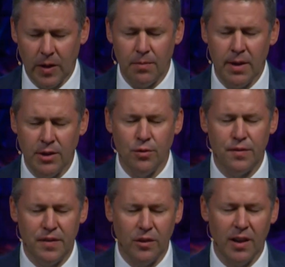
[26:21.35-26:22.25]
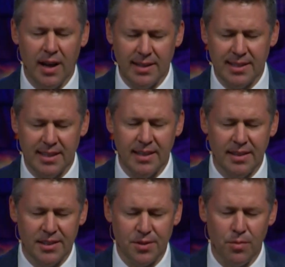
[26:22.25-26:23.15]
May you fill us in
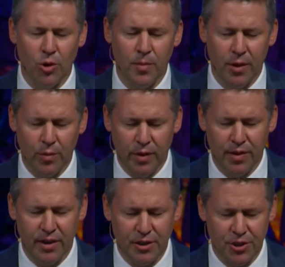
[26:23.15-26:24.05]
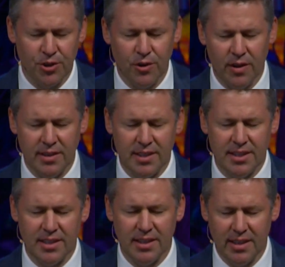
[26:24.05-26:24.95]
this moment with the assurance